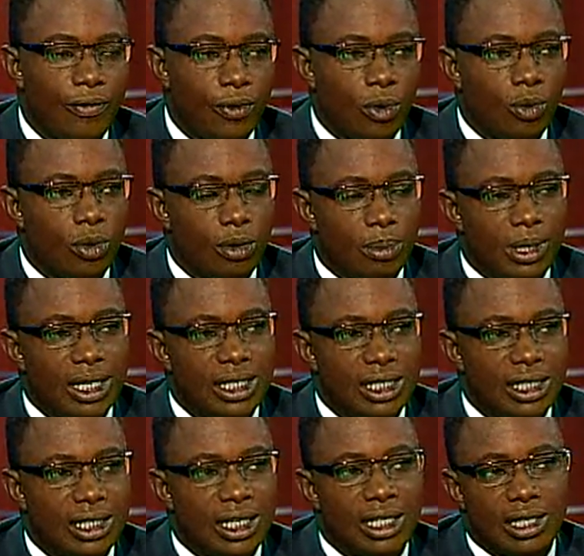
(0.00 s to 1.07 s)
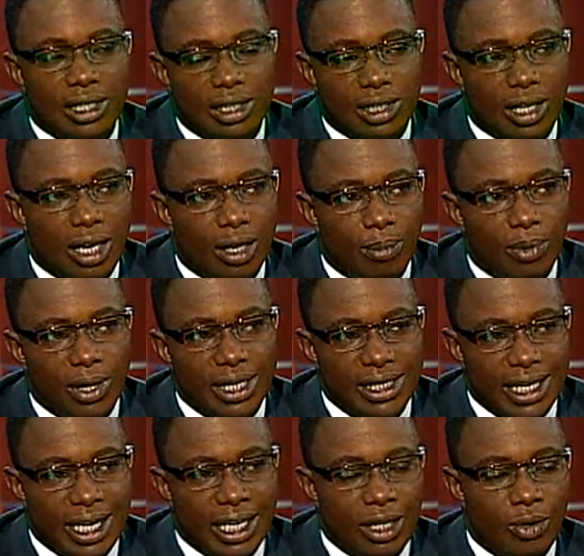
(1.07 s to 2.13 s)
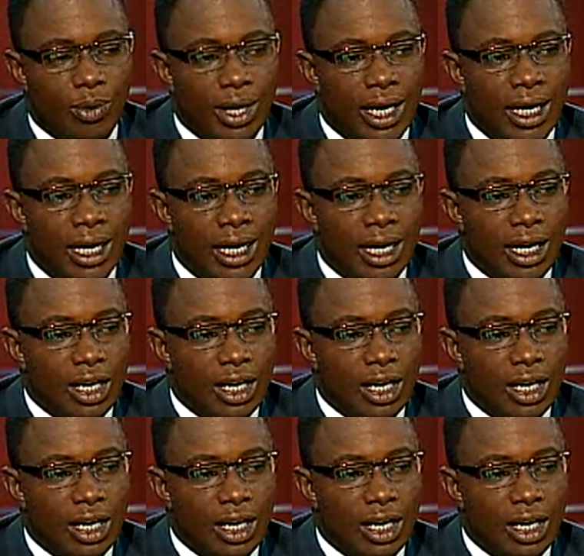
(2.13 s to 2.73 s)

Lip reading: forward basis into the stock price anyway.